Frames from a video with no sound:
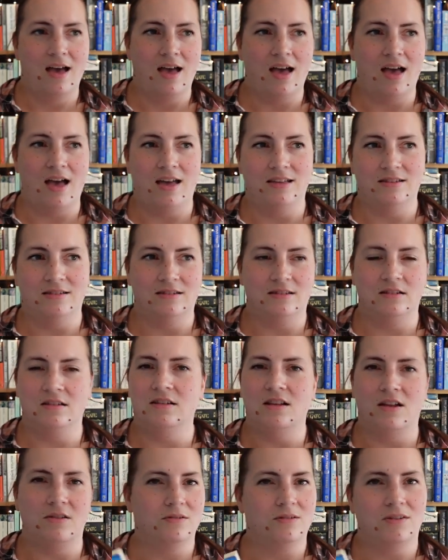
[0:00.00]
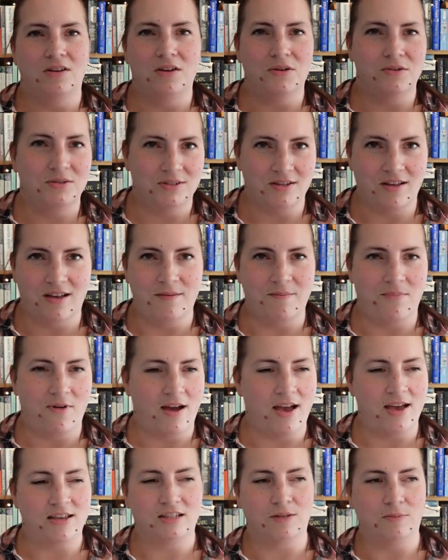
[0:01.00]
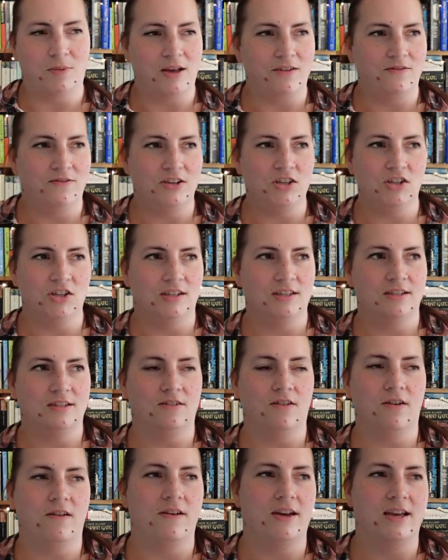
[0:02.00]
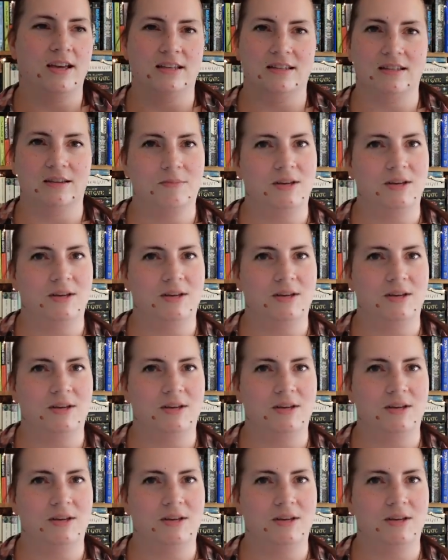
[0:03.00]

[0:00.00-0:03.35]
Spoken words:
And you know, who's not impressed by fishing stories?